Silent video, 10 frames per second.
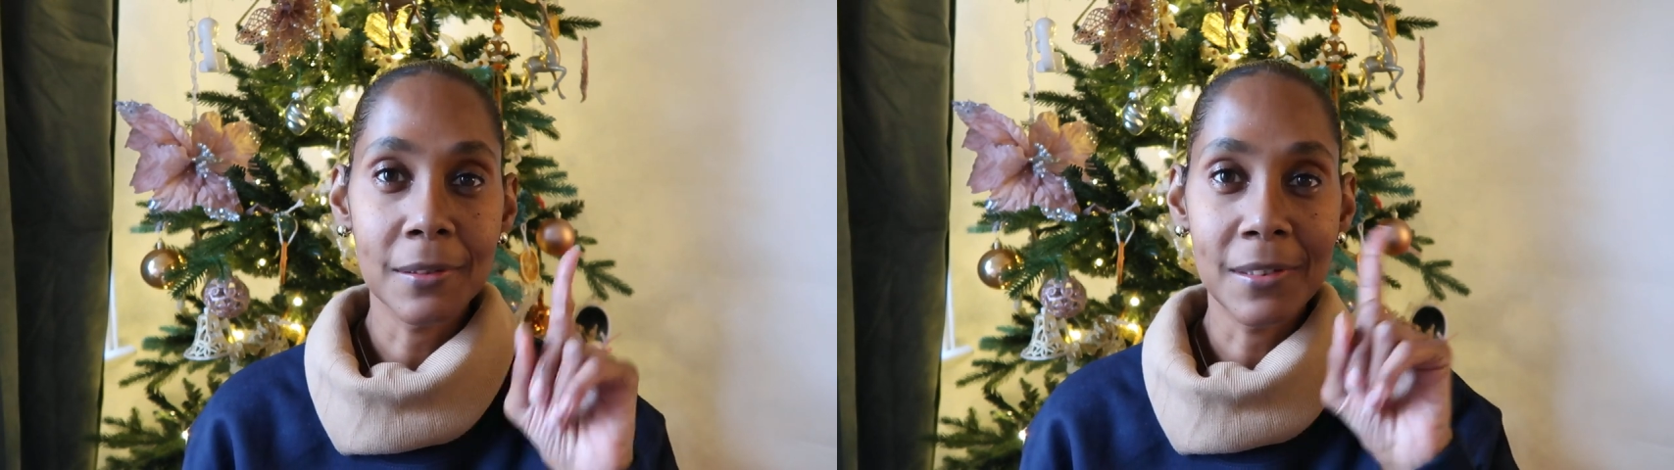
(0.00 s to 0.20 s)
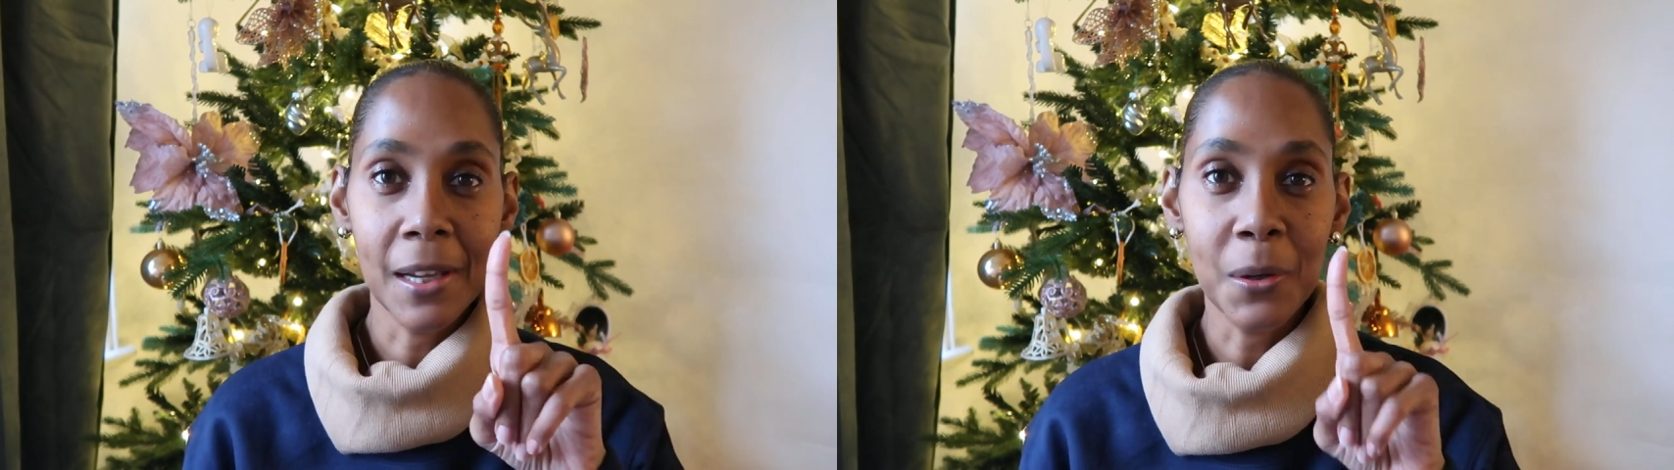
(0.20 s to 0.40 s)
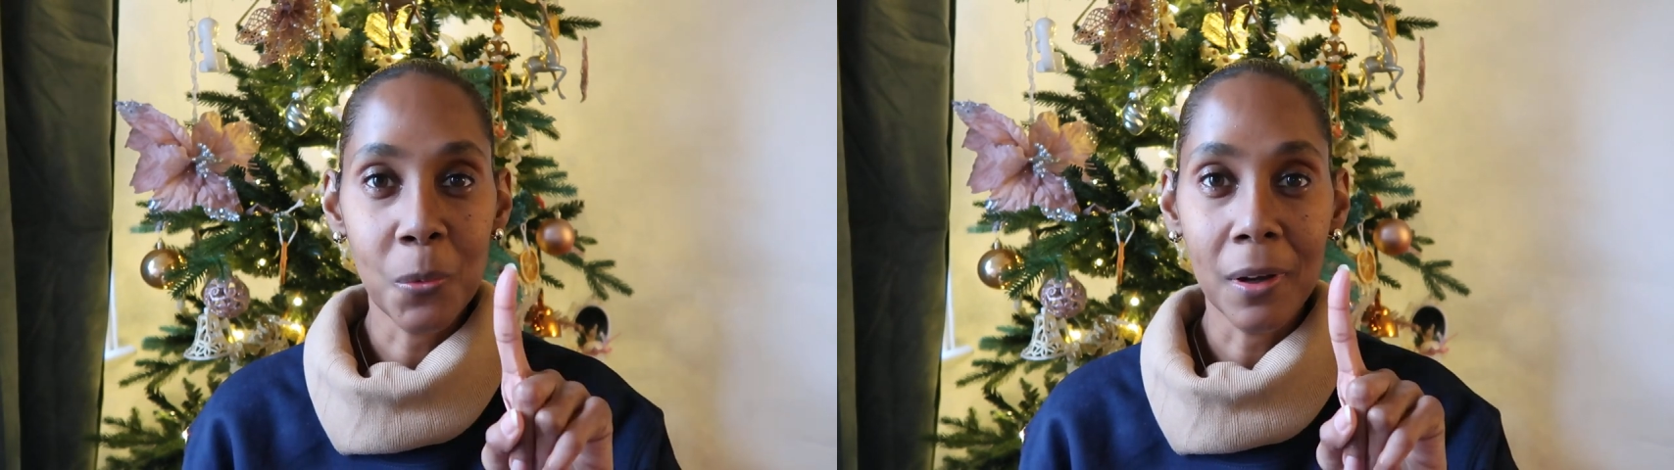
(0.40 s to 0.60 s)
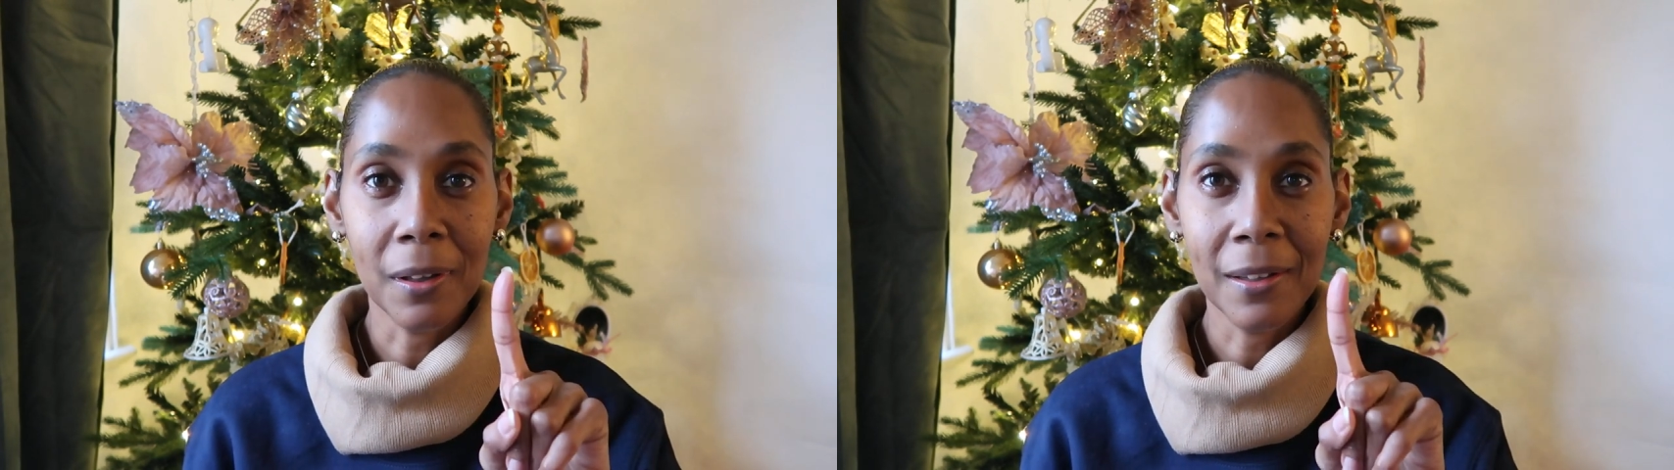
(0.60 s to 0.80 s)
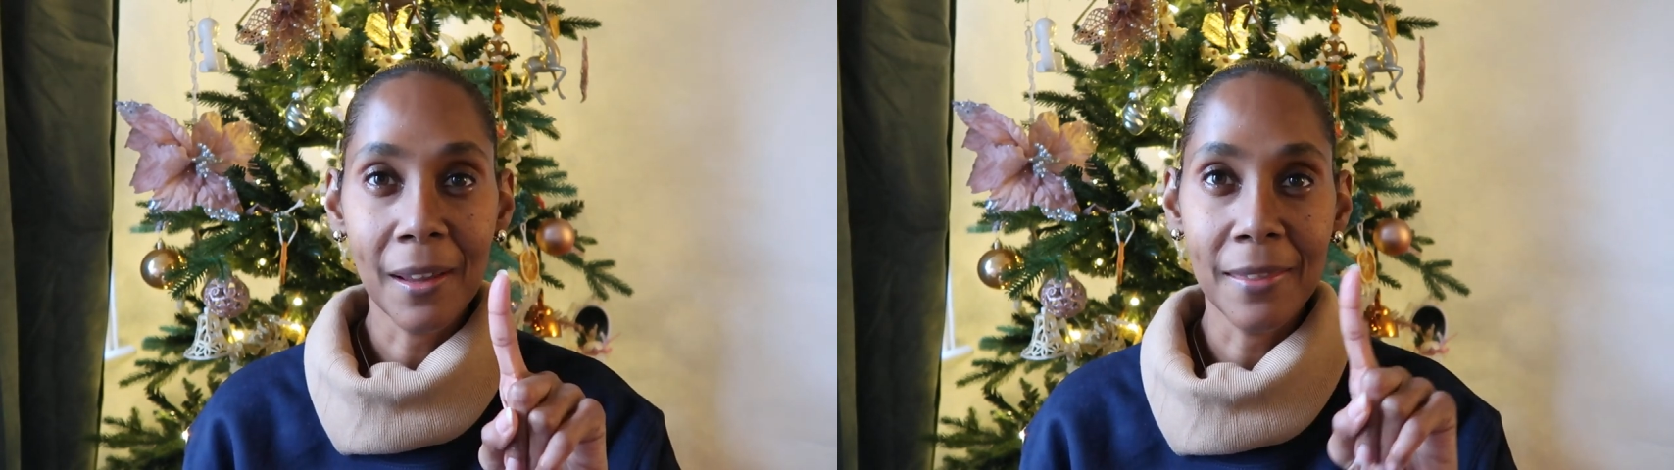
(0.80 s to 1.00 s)
day
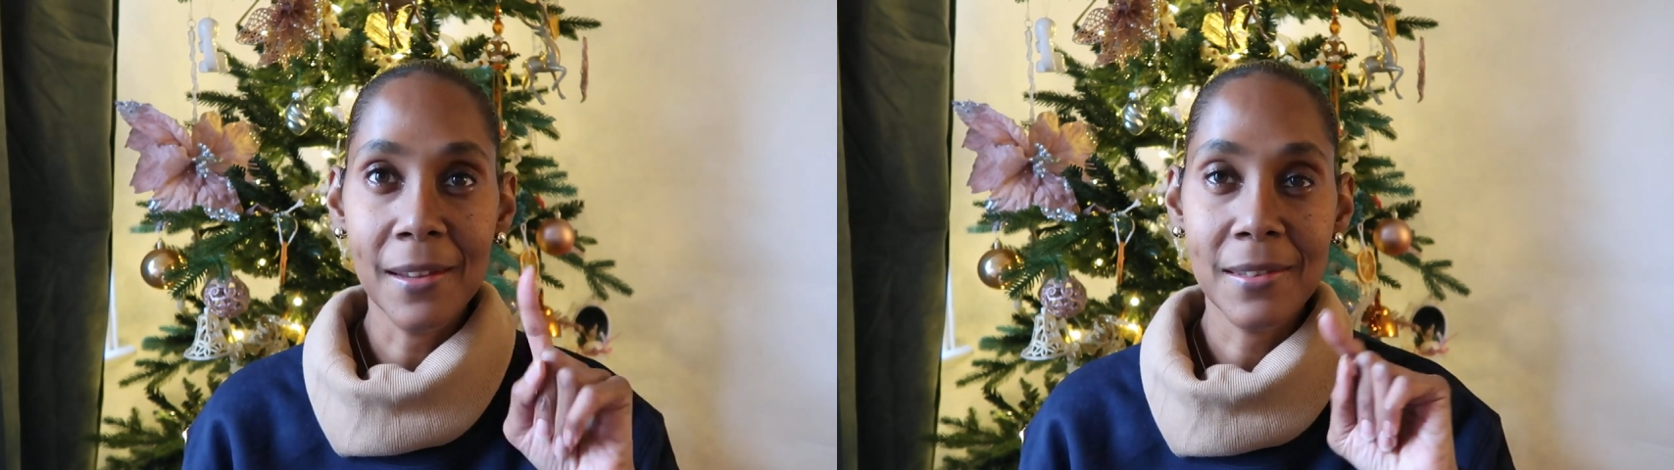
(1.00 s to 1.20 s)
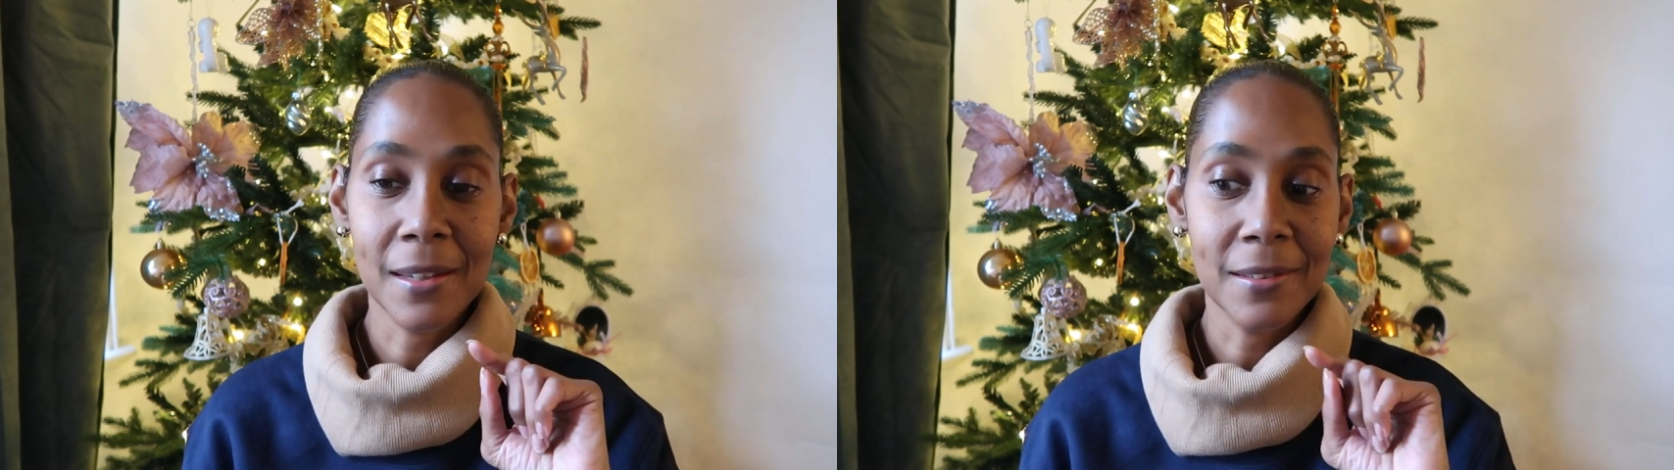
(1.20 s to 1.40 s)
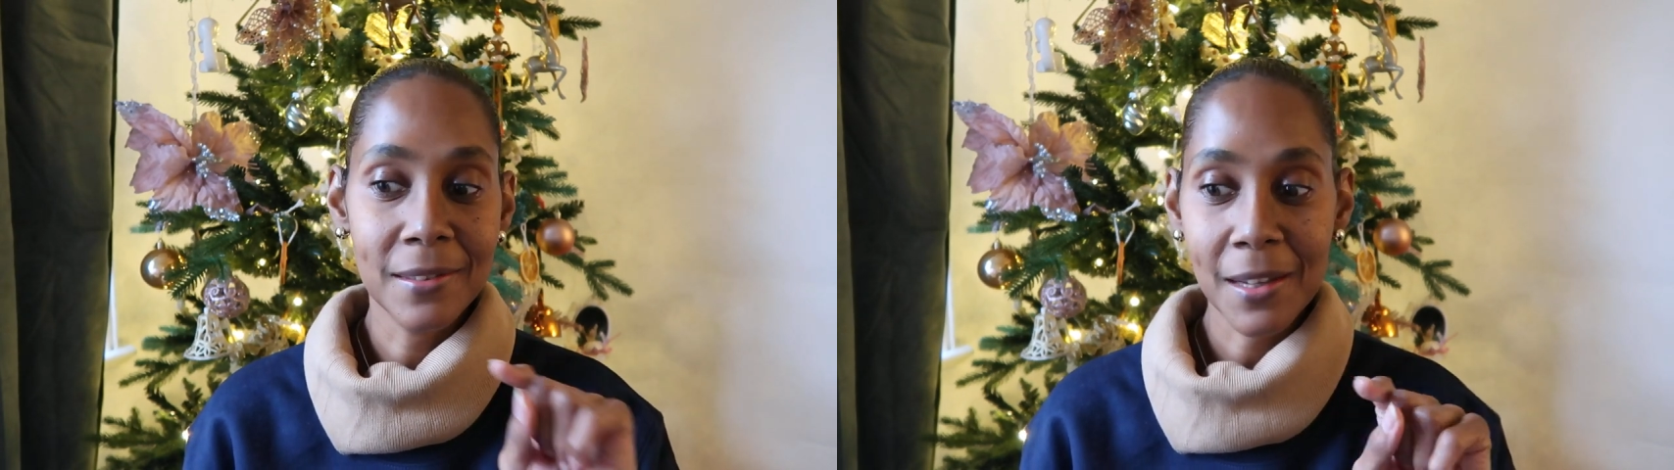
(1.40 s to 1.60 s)
one and they say